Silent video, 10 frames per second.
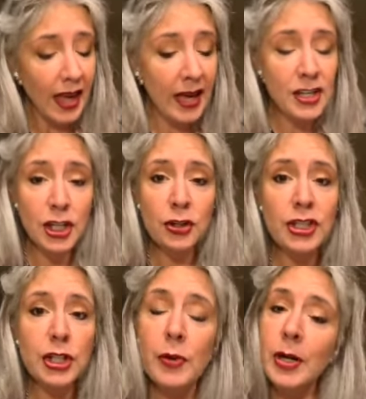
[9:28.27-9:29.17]
And, you know,
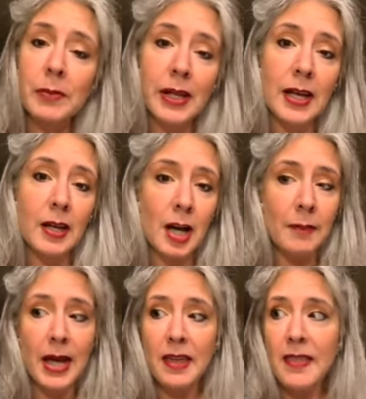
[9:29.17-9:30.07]
did you want to
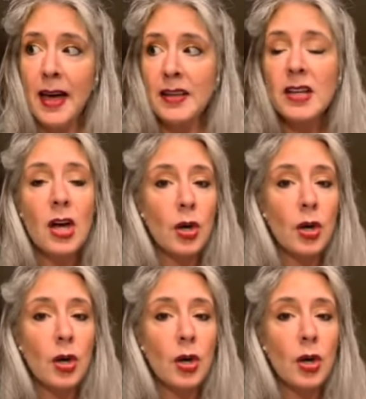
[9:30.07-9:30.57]
pay that